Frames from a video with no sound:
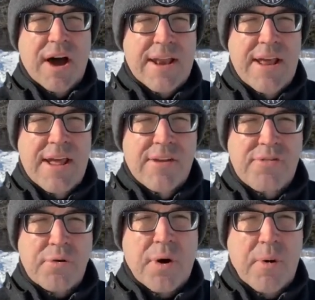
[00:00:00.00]
on
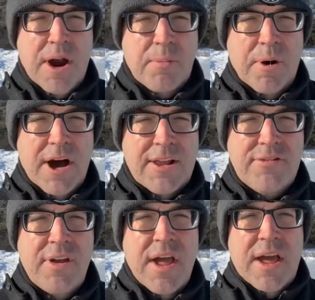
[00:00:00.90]
stormwater ponds.